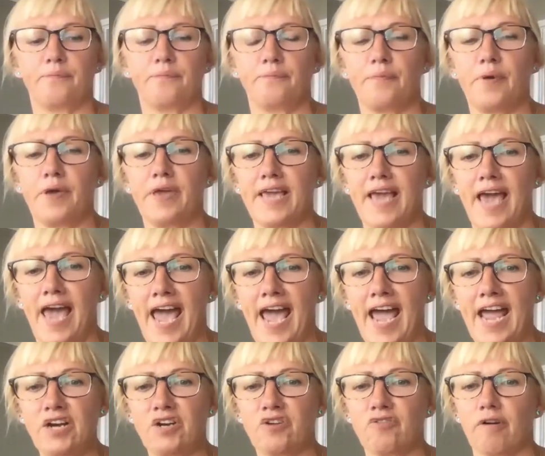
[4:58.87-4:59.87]
put your
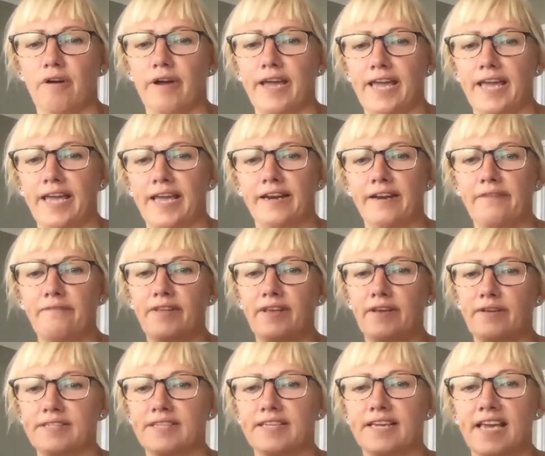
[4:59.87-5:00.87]
handwriting, haven't
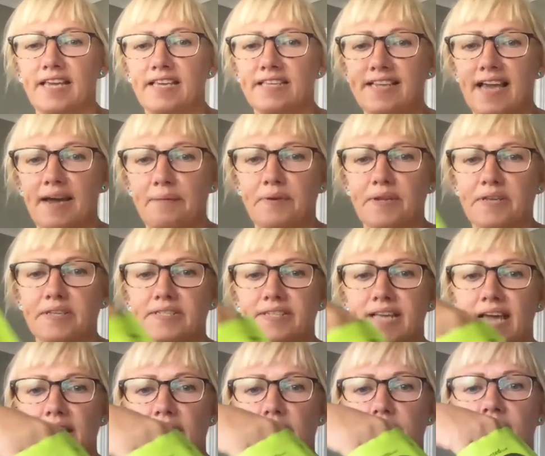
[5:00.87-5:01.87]
you, to get your tablets
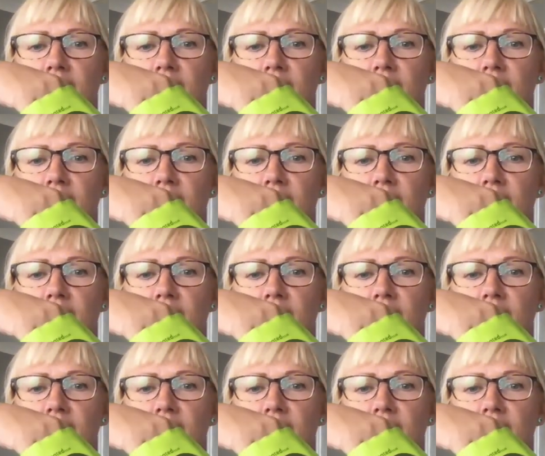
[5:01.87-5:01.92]
out.